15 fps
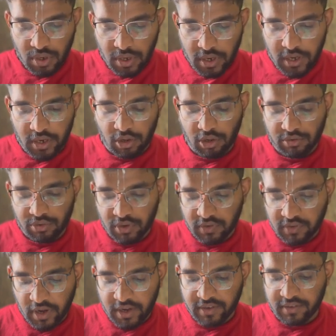It also
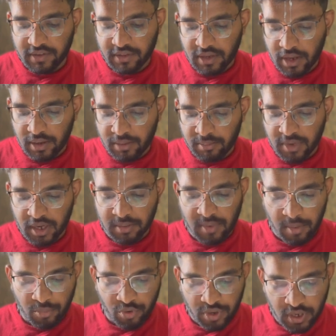resides in the main
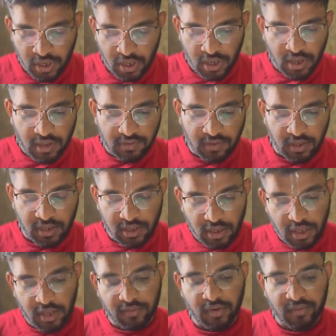memory. See,
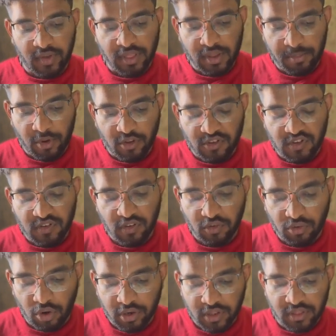even when the process is
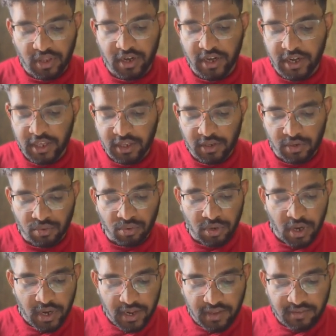not in the ready queue,
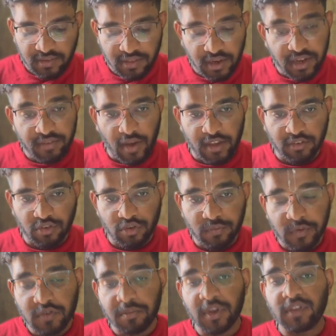is in the device queue,
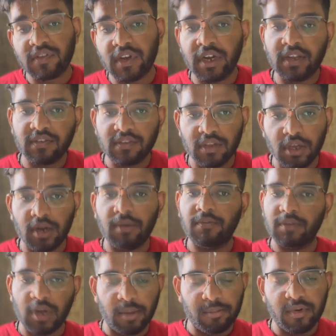which means it is
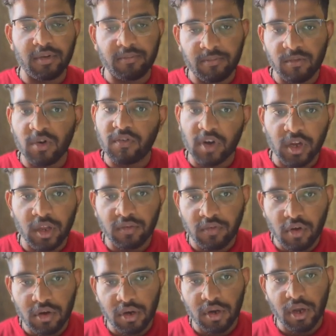working
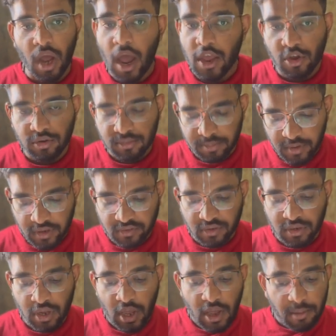for IO
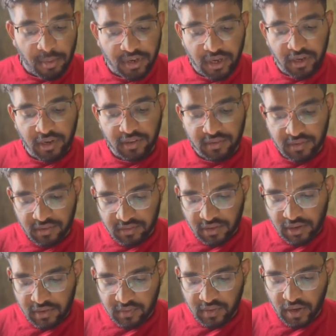operation, but it is still
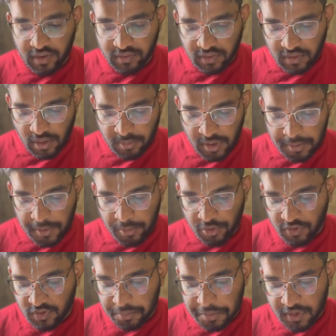resides in the main memory.
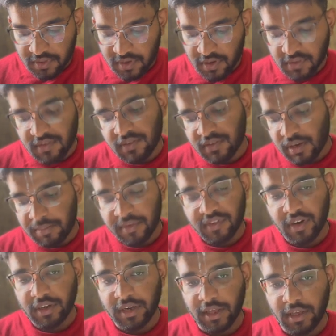See, P3 is still
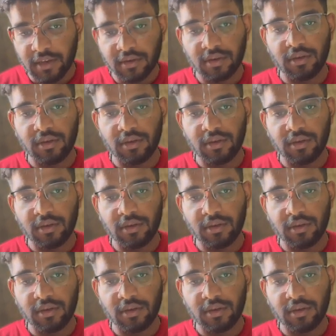present here.